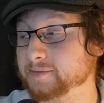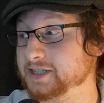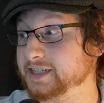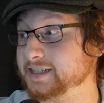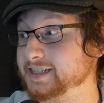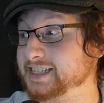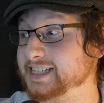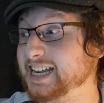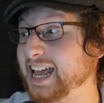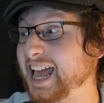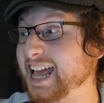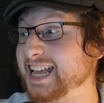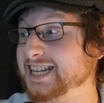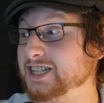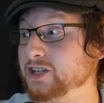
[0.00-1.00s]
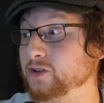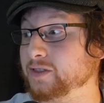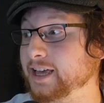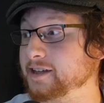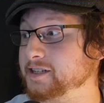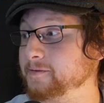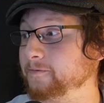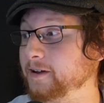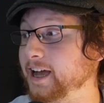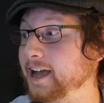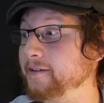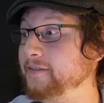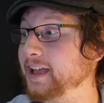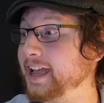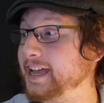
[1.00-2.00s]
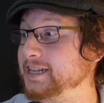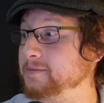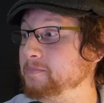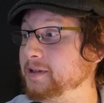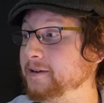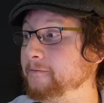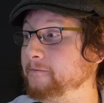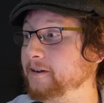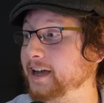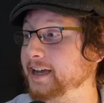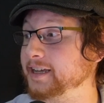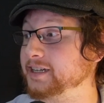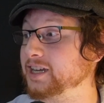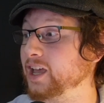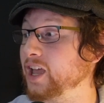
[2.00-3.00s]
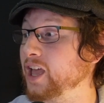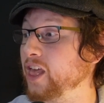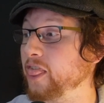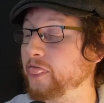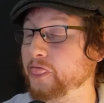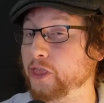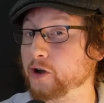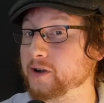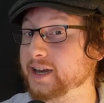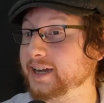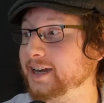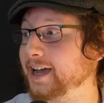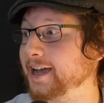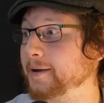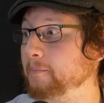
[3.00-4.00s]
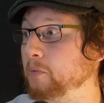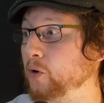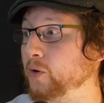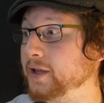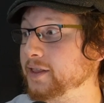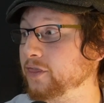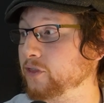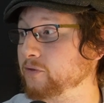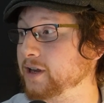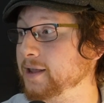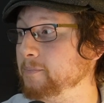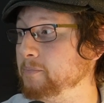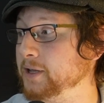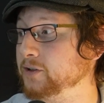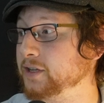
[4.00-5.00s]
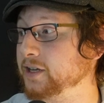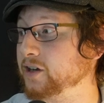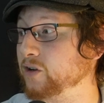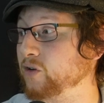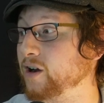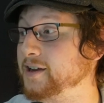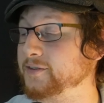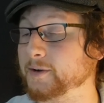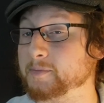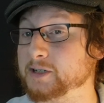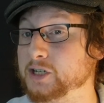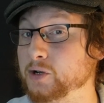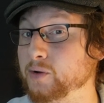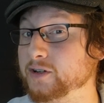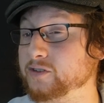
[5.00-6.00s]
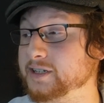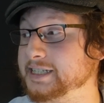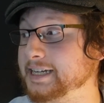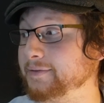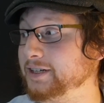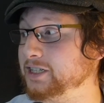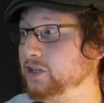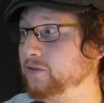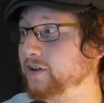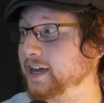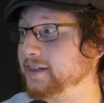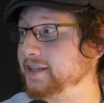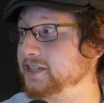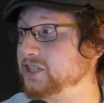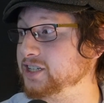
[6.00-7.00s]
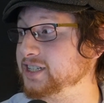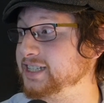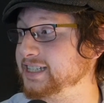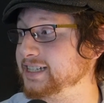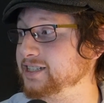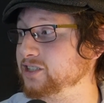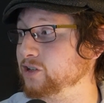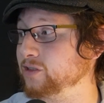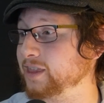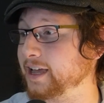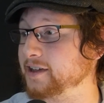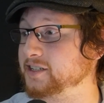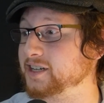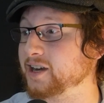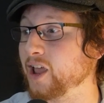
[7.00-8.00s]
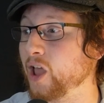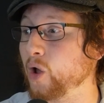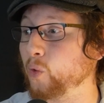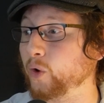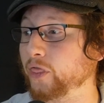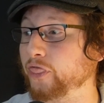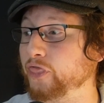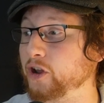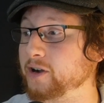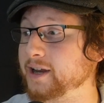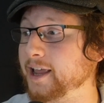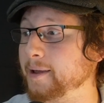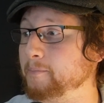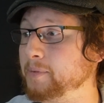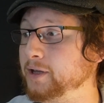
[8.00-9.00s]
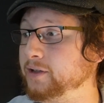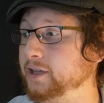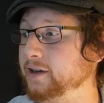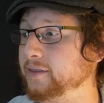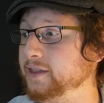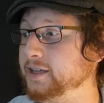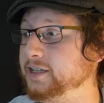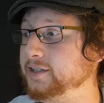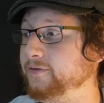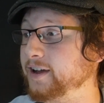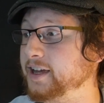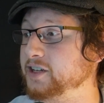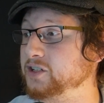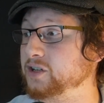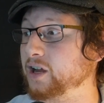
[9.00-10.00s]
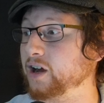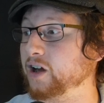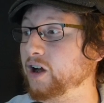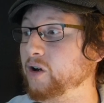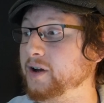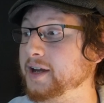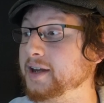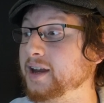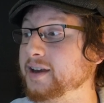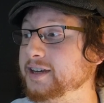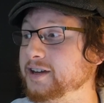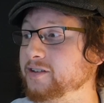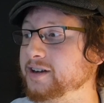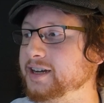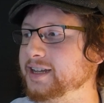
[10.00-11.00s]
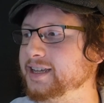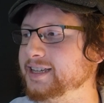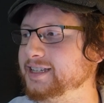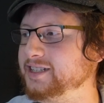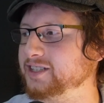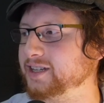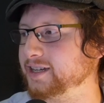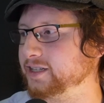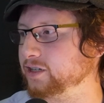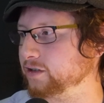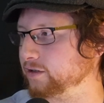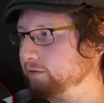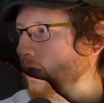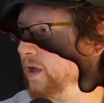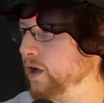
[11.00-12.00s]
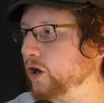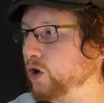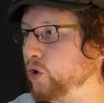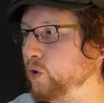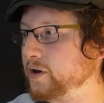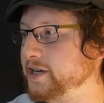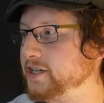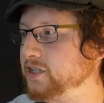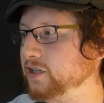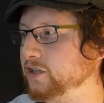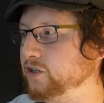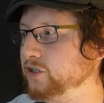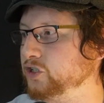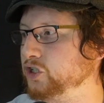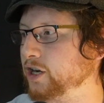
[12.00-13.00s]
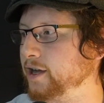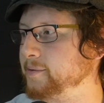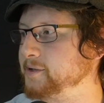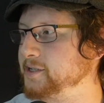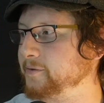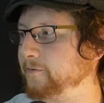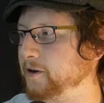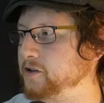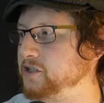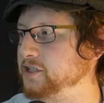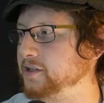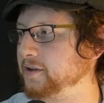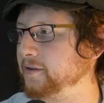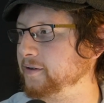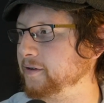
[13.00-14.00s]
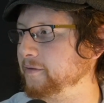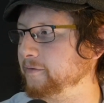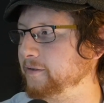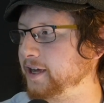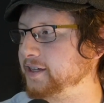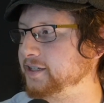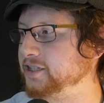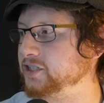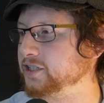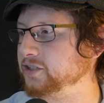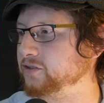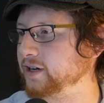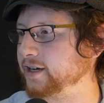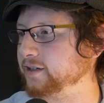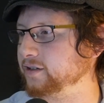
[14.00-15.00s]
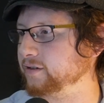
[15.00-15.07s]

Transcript: since 2005 has been fined $39.3 billion across from 272 violations since 2000, with $38 billion of these fines occurring during his tenure, according to Good Jobs' first violation trend.